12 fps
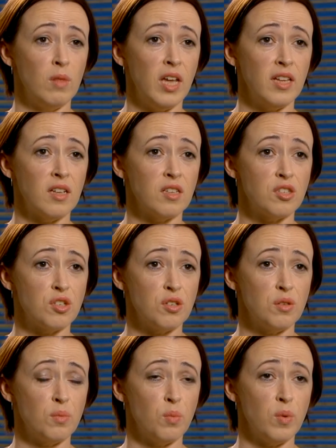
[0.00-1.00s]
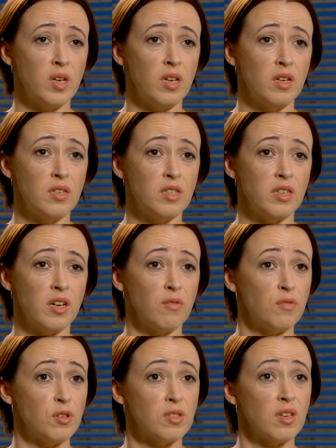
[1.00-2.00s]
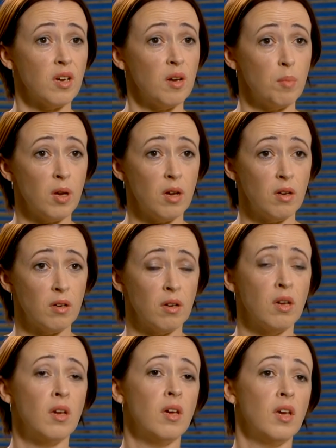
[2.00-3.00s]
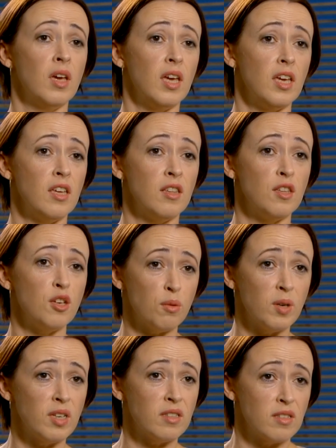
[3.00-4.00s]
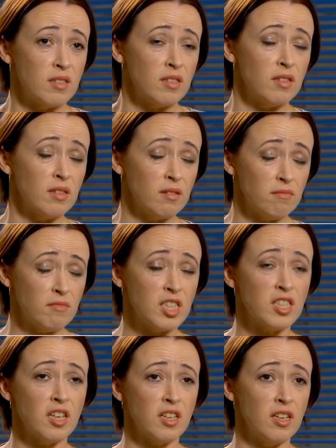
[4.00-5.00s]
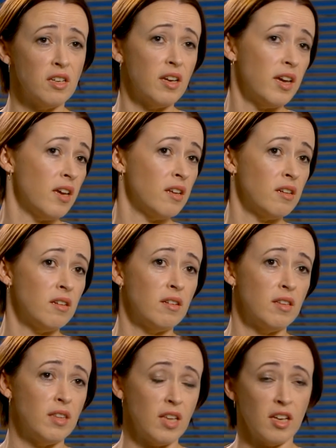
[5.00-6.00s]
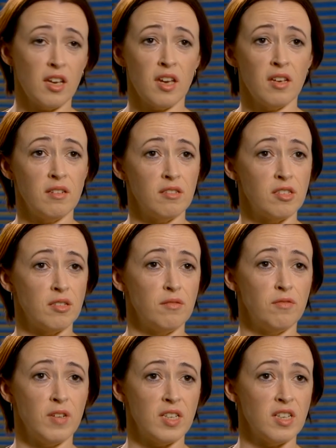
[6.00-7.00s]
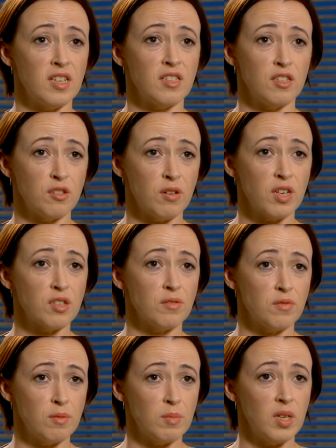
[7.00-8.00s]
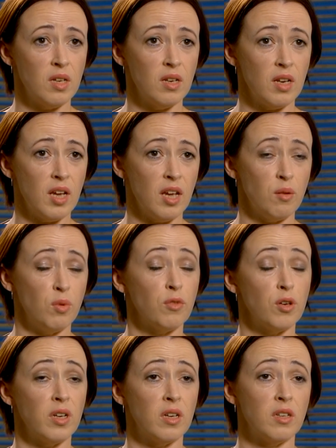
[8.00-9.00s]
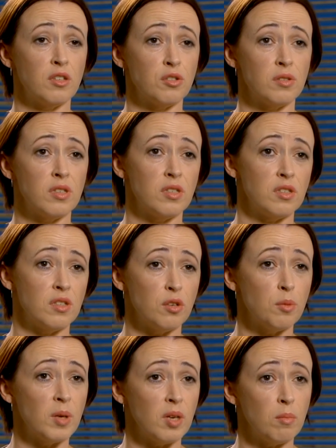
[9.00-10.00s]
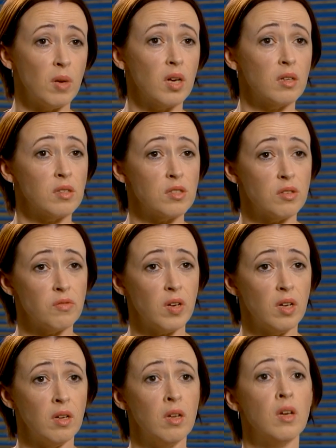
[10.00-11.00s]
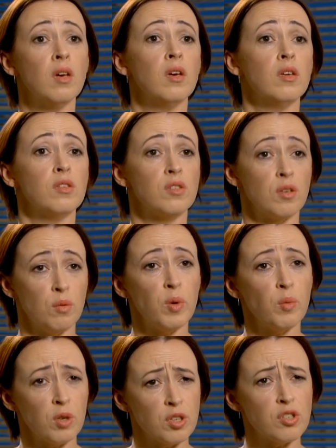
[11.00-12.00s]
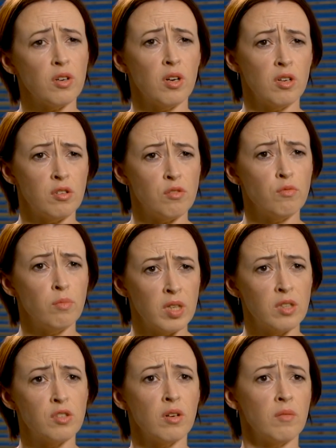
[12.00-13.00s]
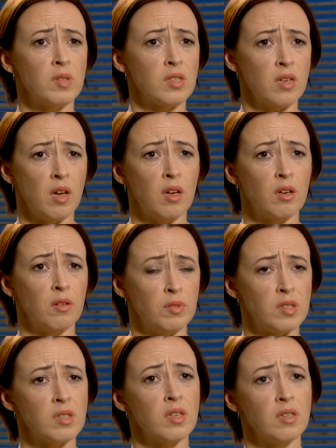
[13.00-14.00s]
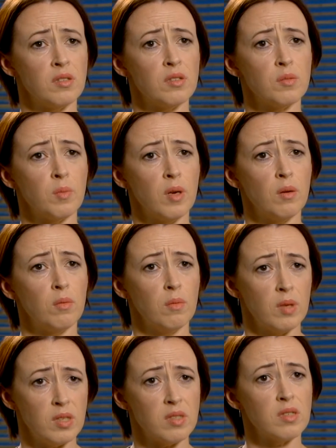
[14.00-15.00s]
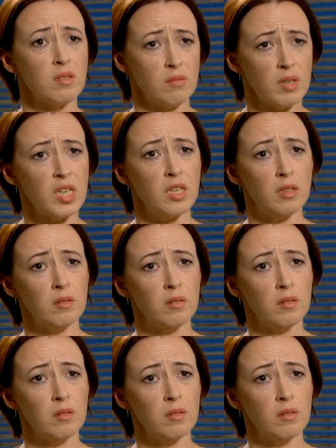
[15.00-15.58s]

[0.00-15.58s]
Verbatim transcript: Late last year, we did our first car park in the US, in Kentucky, and they gained fantastic traction from that. And we've already had interest into the European market so far. So we want to try and really drive this hard overseas as well as here.